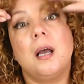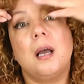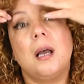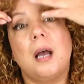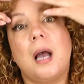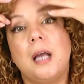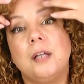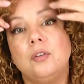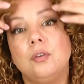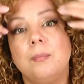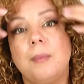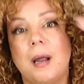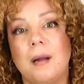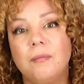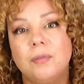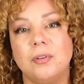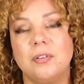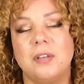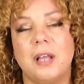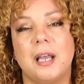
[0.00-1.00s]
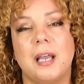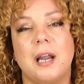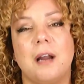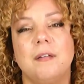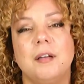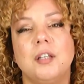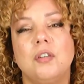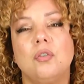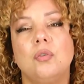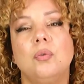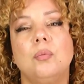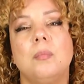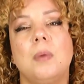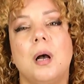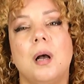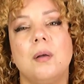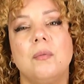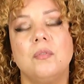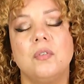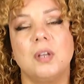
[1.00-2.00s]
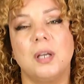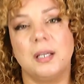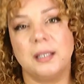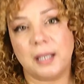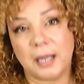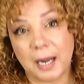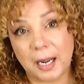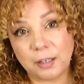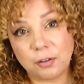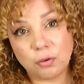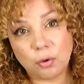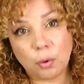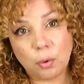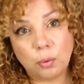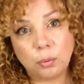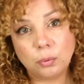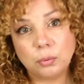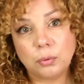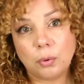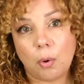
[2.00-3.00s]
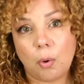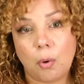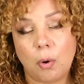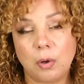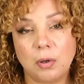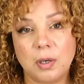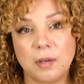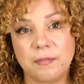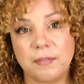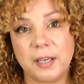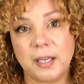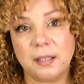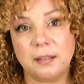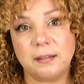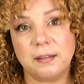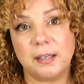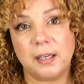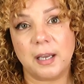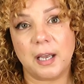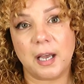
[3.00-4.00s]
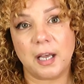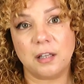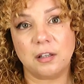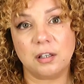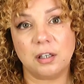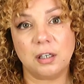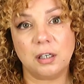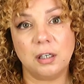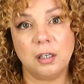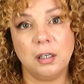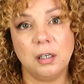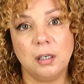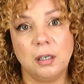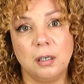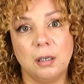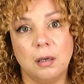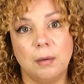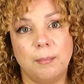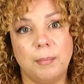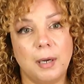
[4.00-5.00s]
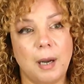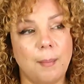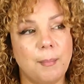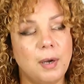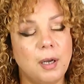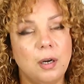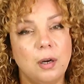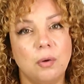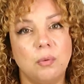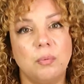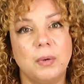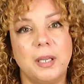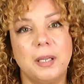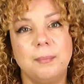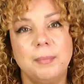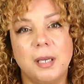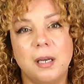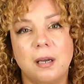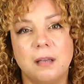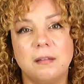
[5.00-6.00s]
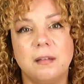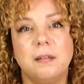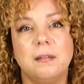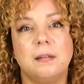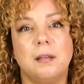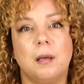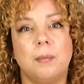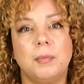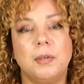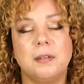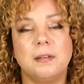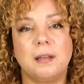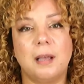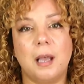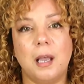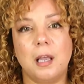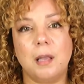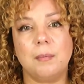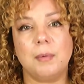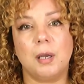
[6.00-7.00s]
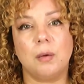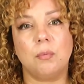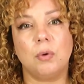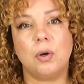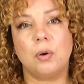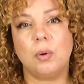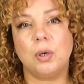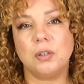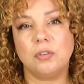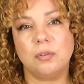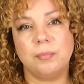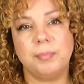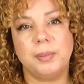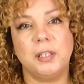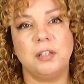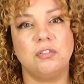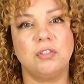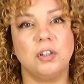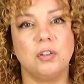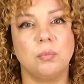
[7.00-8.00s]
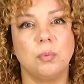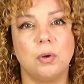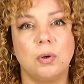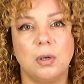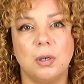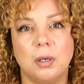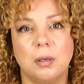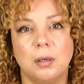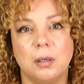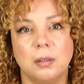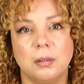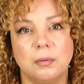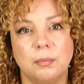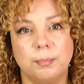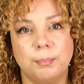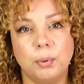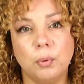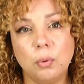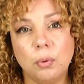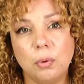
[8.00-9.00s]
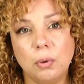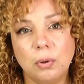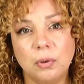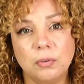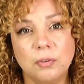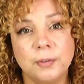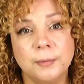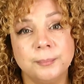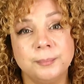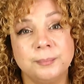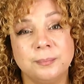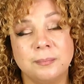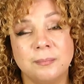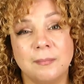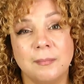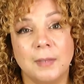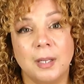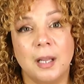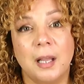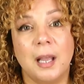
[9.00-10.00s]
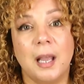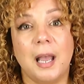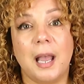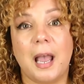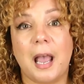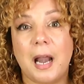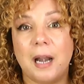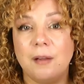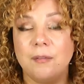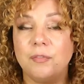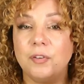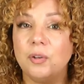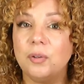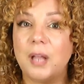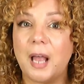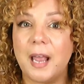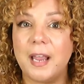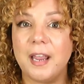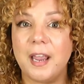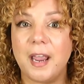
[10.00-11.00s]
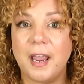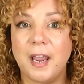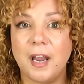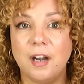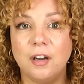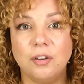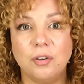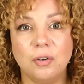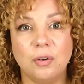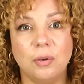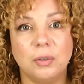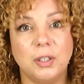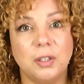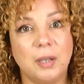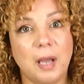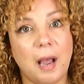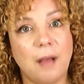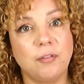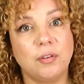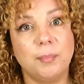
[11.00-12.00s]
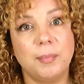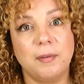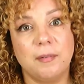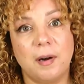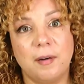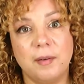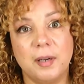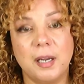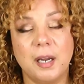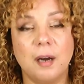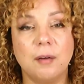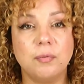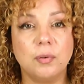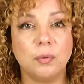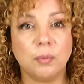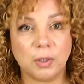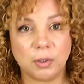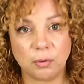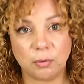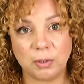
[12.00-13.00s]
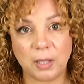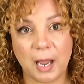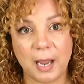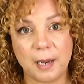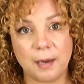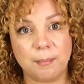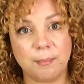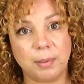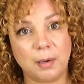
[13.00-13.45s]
I do my roots like every 2 months, and then I tone all of it together. But I'm gonna wait because it's summertime and we're going to beaches, we're going to pools. And if you dye your hair, you know that you have to be very careful when you dye it